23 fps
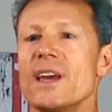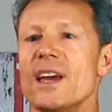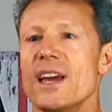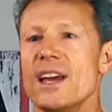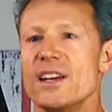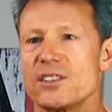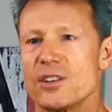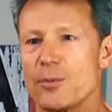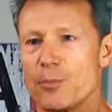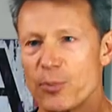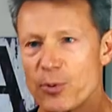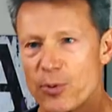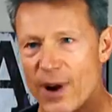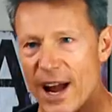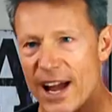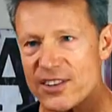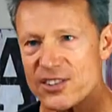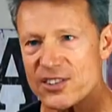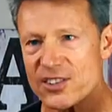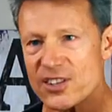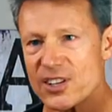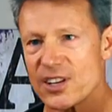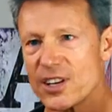is a
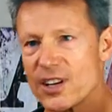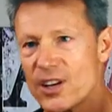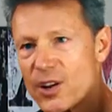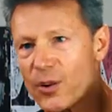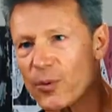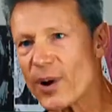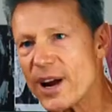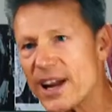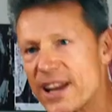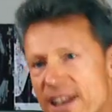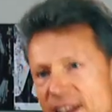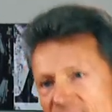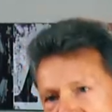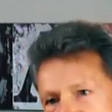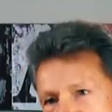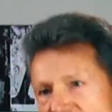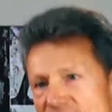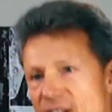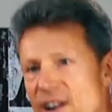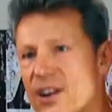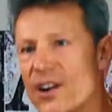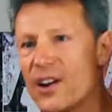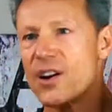press right
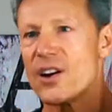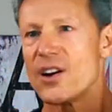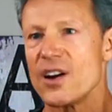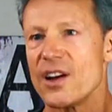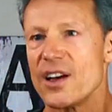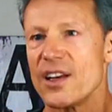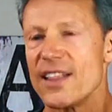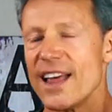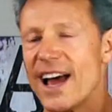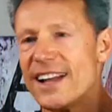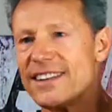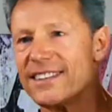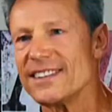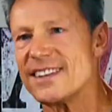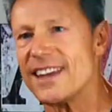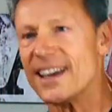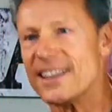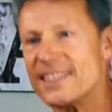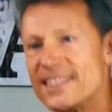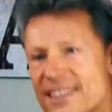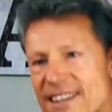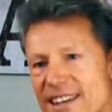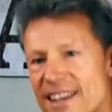here. That's
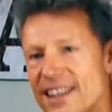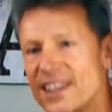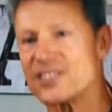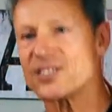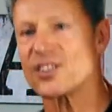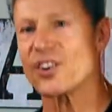it. That's